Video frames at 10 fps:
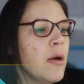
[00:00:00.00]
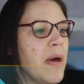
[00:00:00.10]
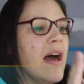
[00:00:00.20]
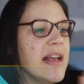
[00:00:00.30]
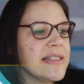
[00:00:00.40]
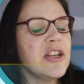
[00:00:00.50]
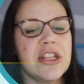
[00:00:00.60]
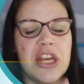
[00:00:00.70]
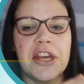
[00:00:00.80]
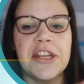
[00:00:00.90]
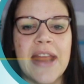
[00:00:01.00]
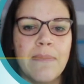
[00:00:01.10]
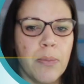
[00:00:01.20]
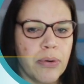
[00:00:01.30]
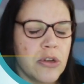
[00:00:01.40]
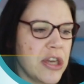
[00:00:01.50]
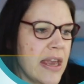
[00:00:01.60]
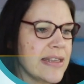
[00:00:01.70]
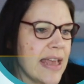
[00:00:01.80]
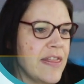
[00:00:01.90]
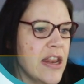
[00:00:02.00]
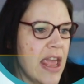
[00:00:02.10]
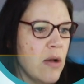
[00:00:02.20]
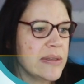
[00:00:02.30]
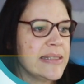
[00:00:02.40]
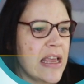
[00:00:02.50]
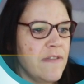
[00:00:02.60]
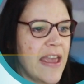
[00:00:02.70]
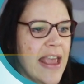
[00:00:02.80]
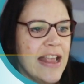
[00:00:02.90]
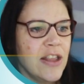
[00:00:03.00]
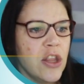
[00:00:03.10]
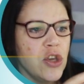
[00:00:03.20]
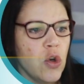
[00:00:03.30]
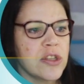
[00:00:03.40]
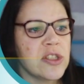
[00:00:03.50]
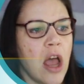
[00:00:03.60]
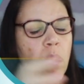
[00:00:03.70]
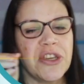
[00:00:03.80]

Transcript: But essentially you can name the project and then it will save it in your site,